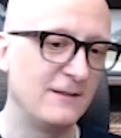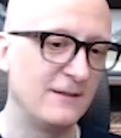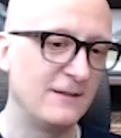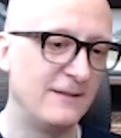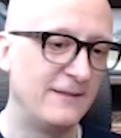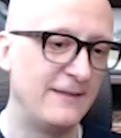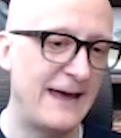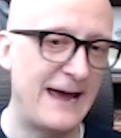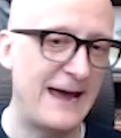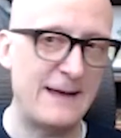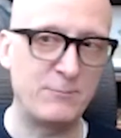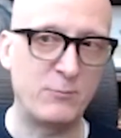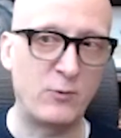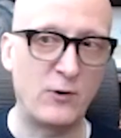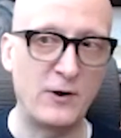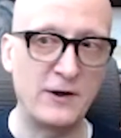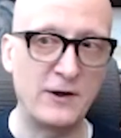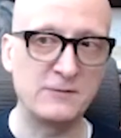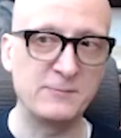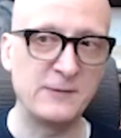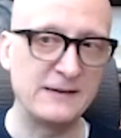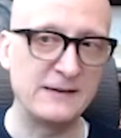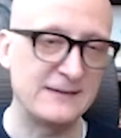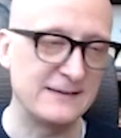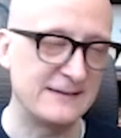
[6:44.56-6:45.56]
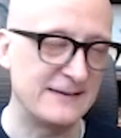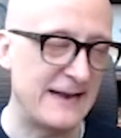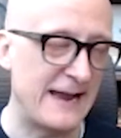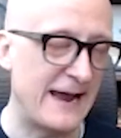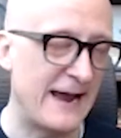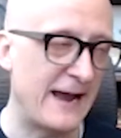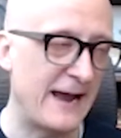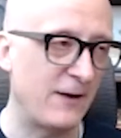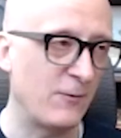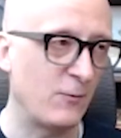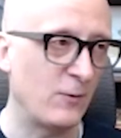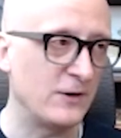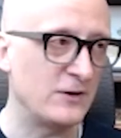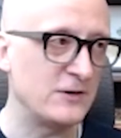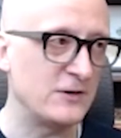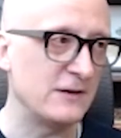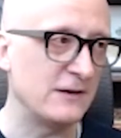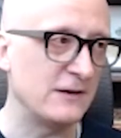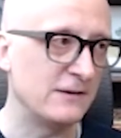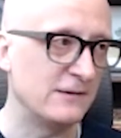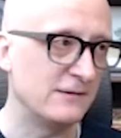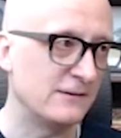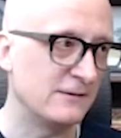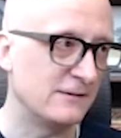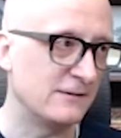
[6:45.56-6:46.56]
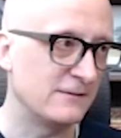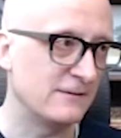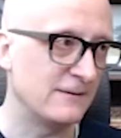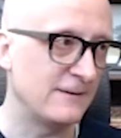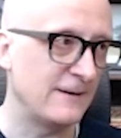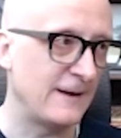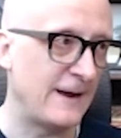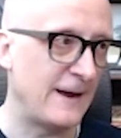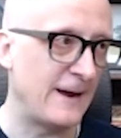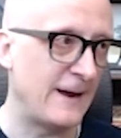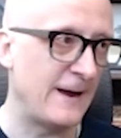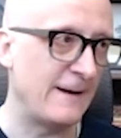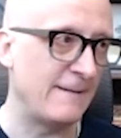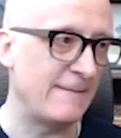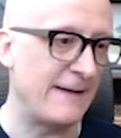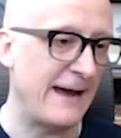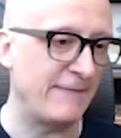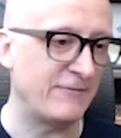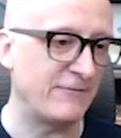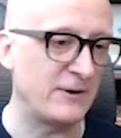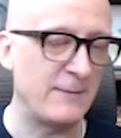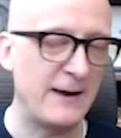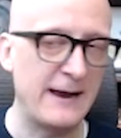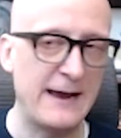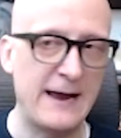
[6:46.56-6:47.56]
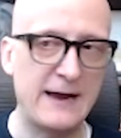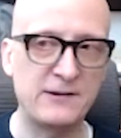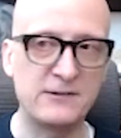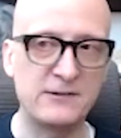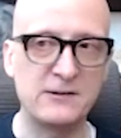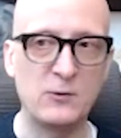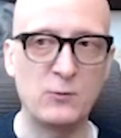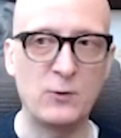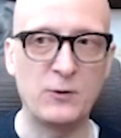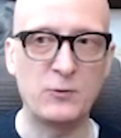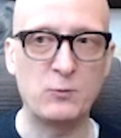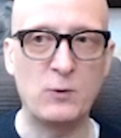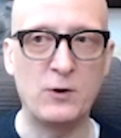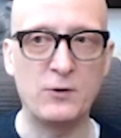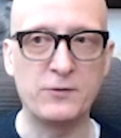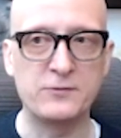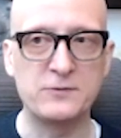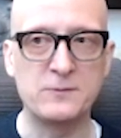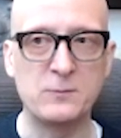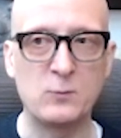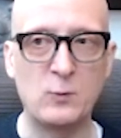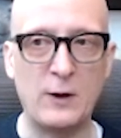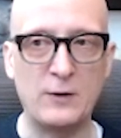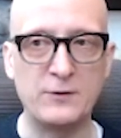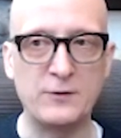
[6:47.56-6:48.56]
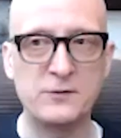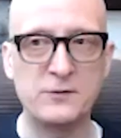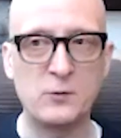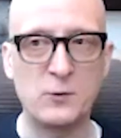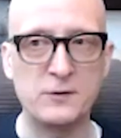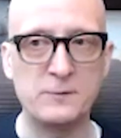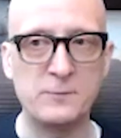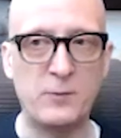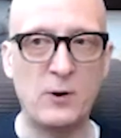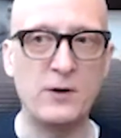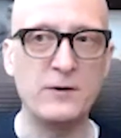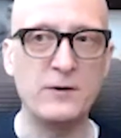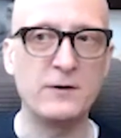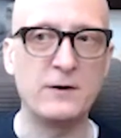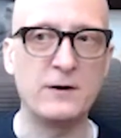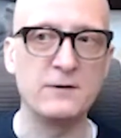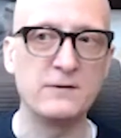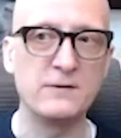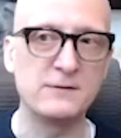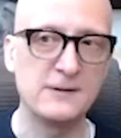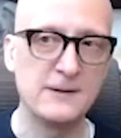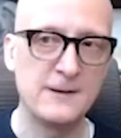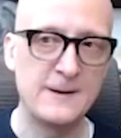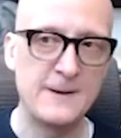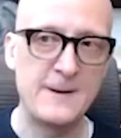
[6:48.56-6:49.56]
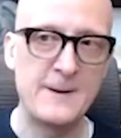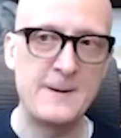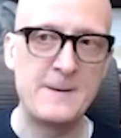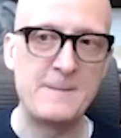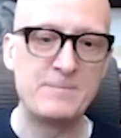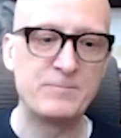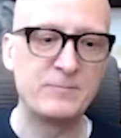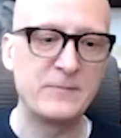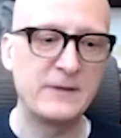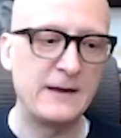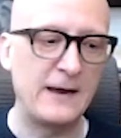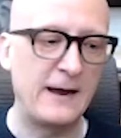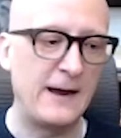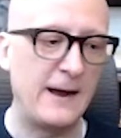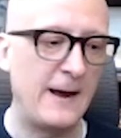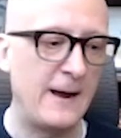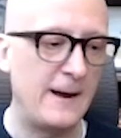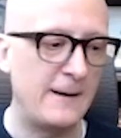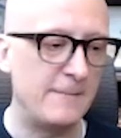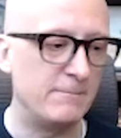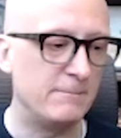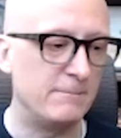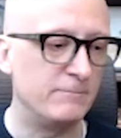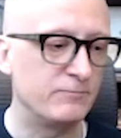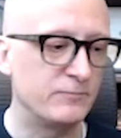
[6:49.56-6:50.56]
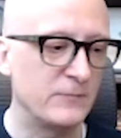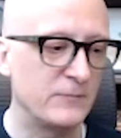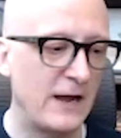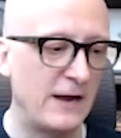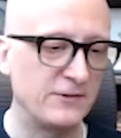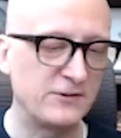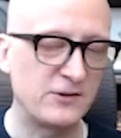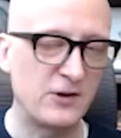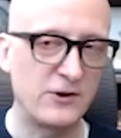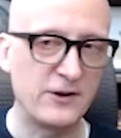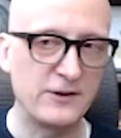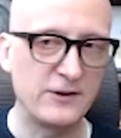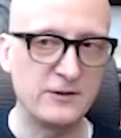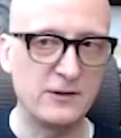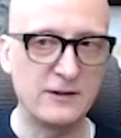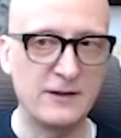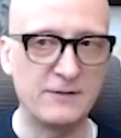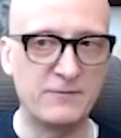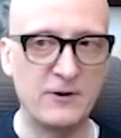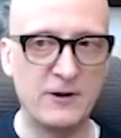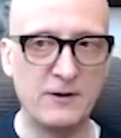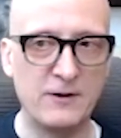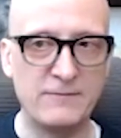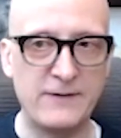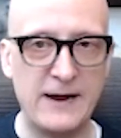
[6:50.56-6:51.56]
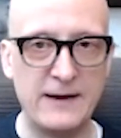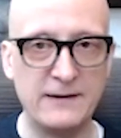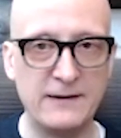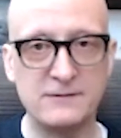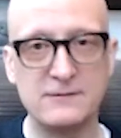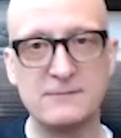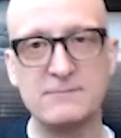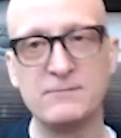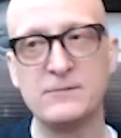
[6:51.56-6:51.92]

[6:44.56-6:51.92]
that brings me to today, which is after my exit with WealthSource Partners, I started Deliver Advice.